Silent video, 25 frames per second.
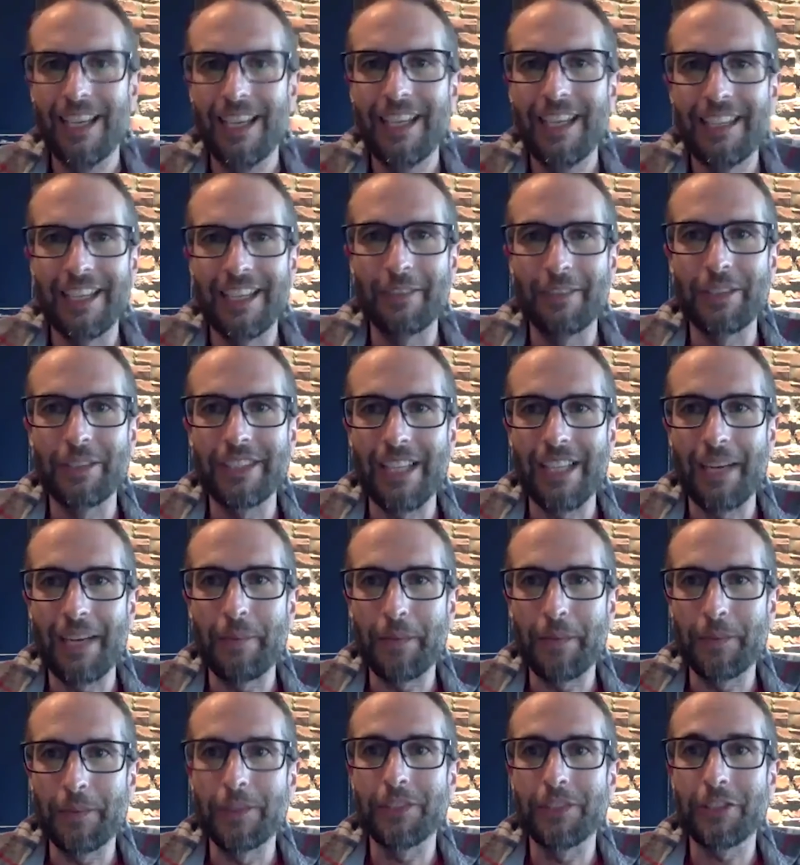Then we saw
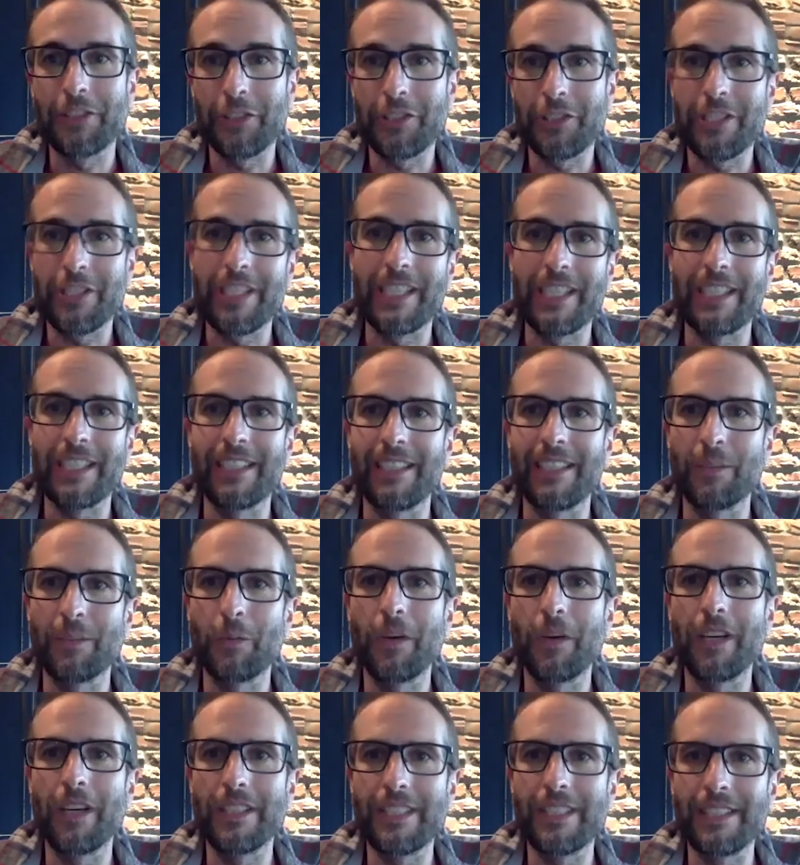people searching and
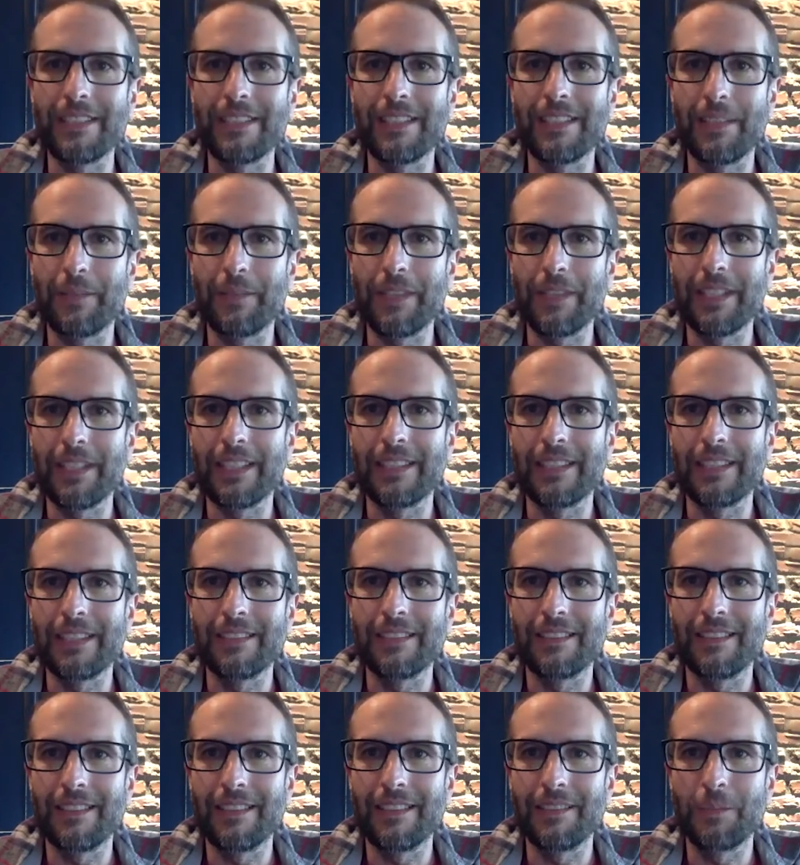wanting something
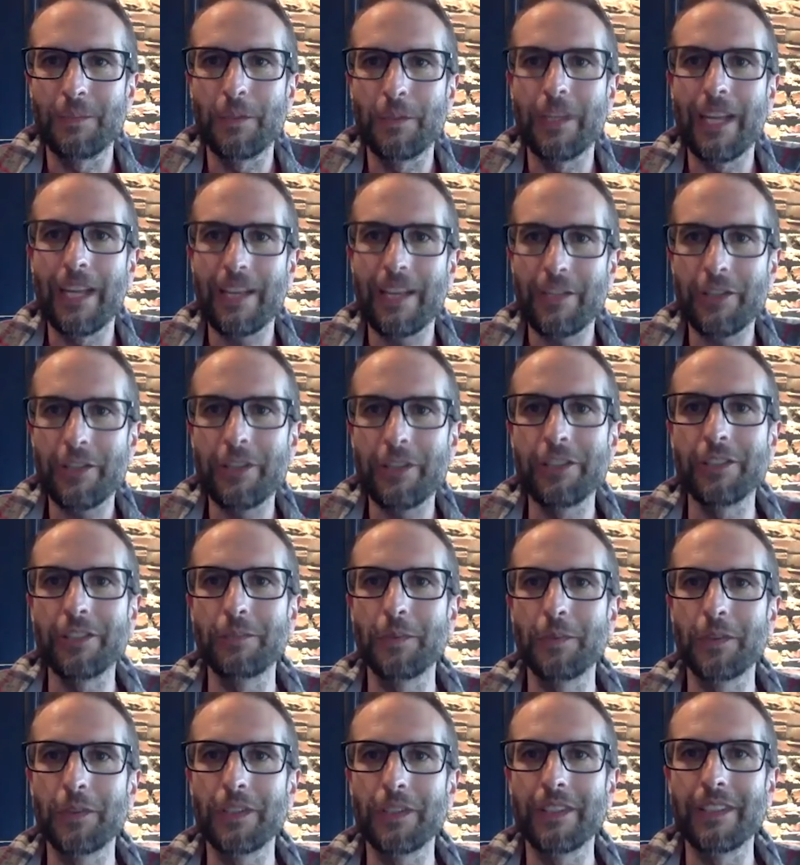more natural,
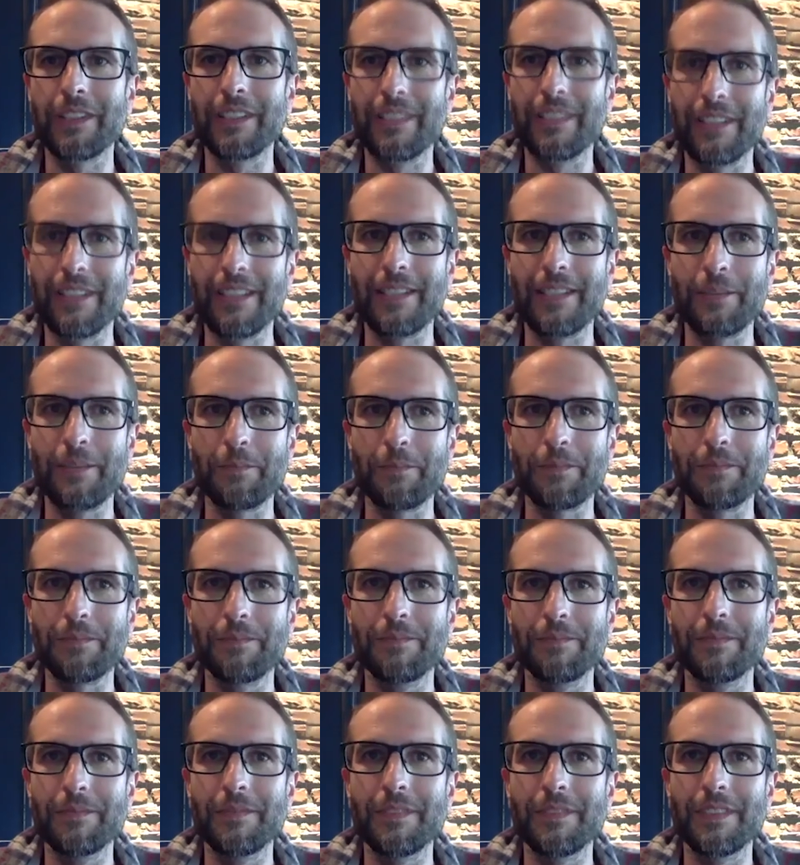more um,
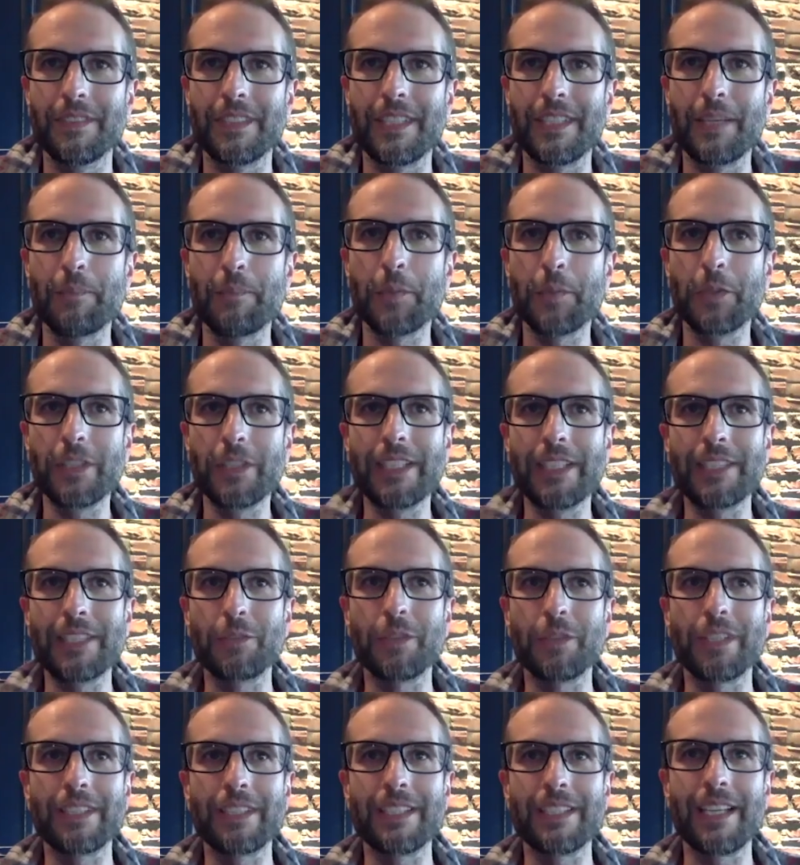complete where
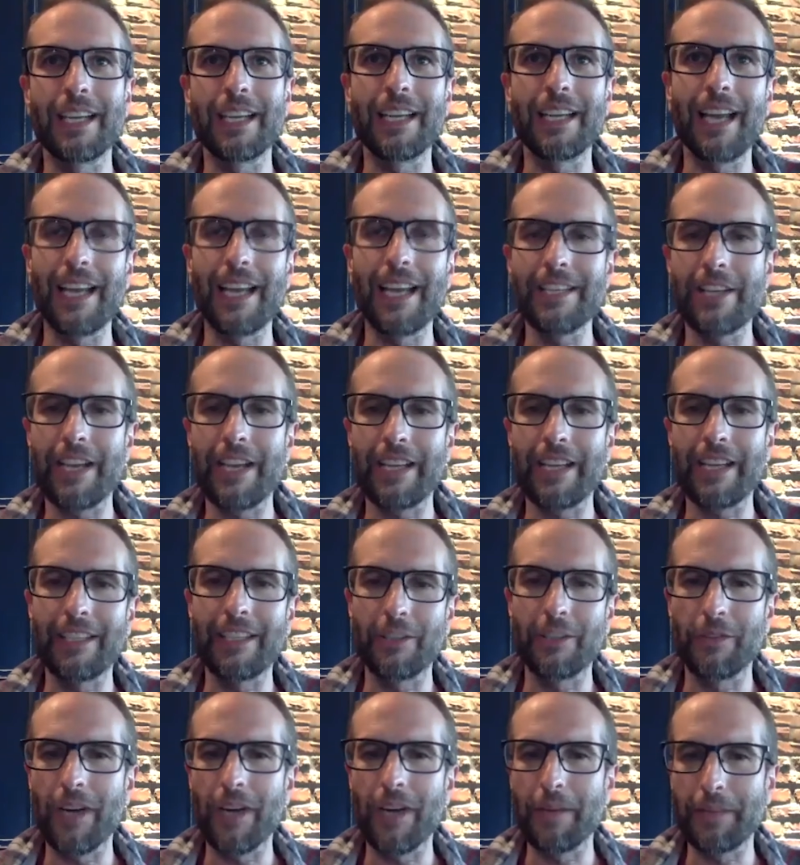it's not hijacking or
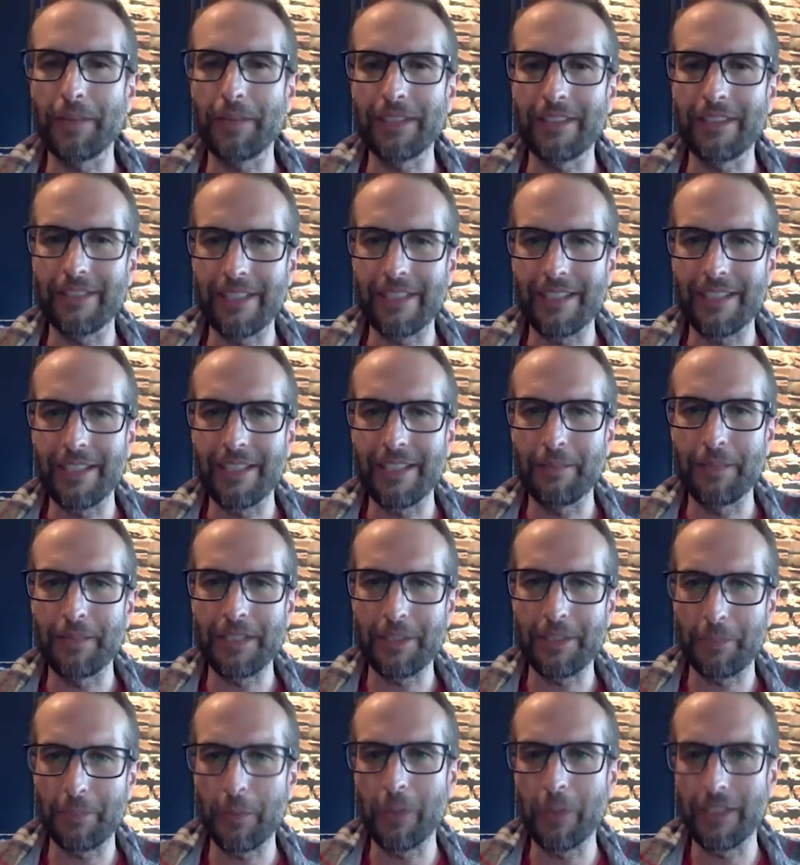robbing their system, but
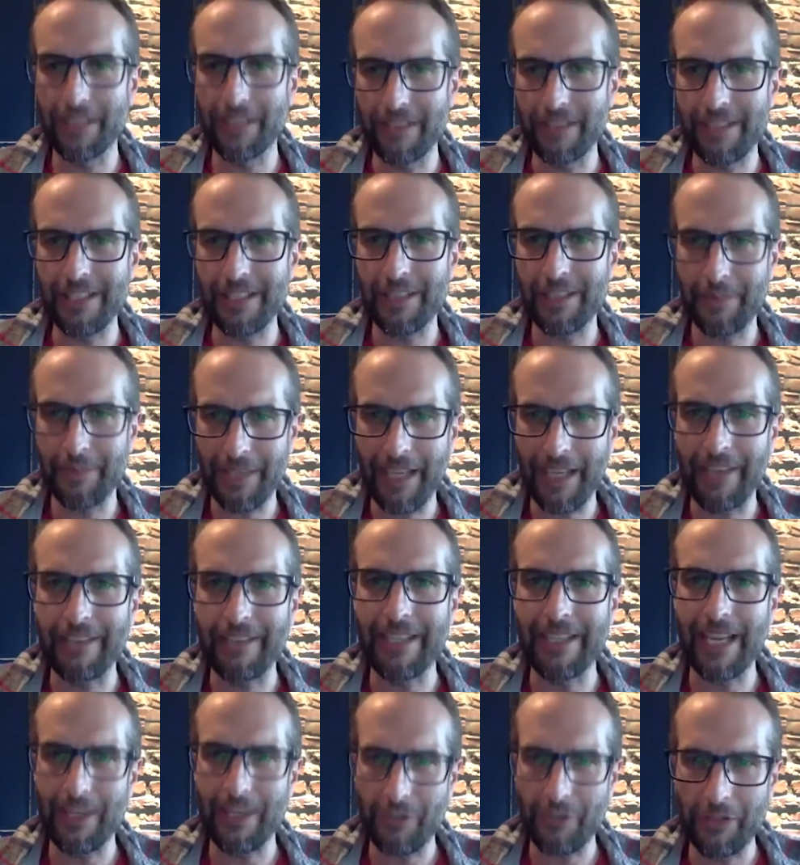supporting their system and how it
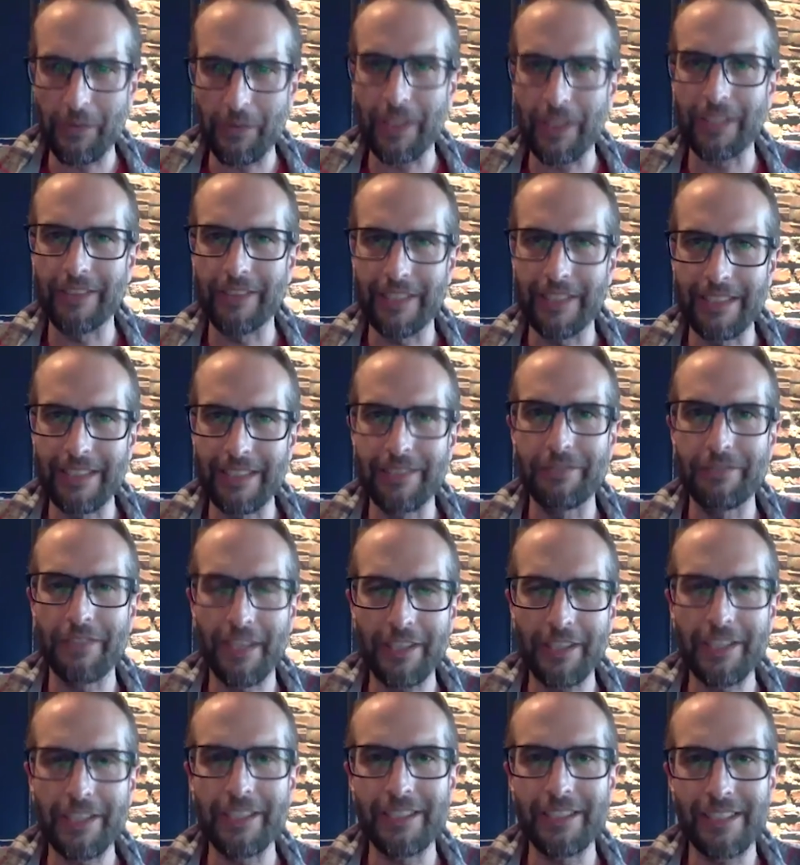naturally regulates and
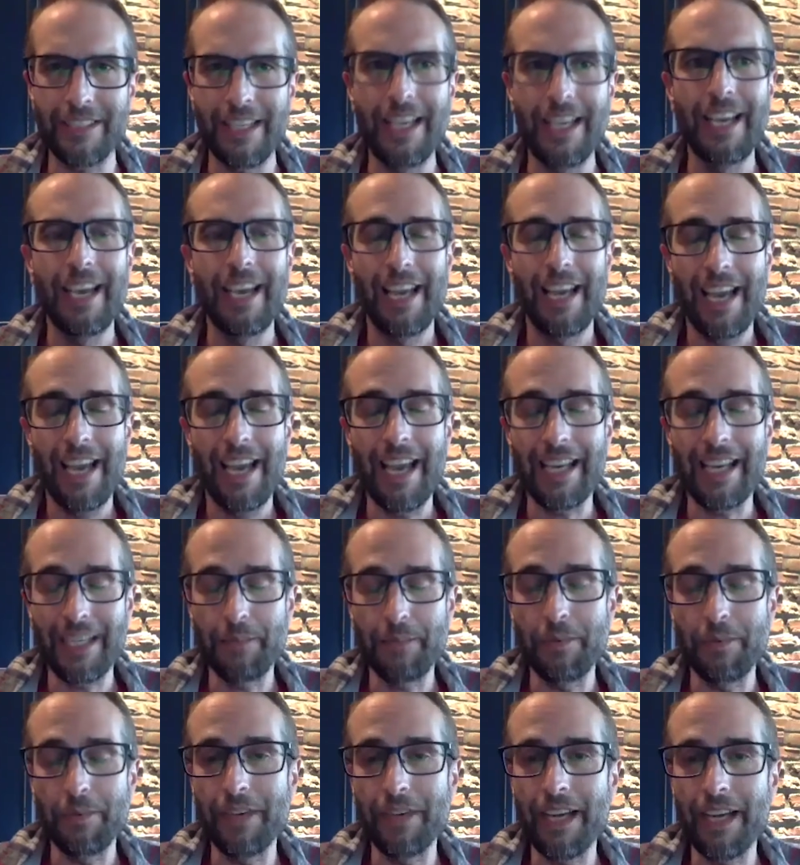functions and can
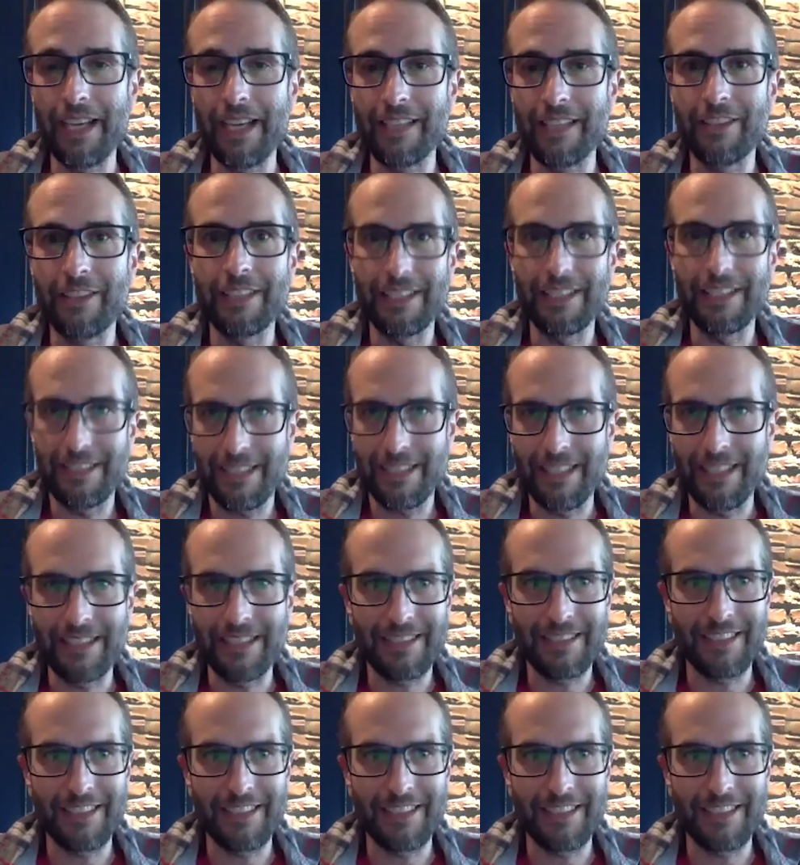provide all these things.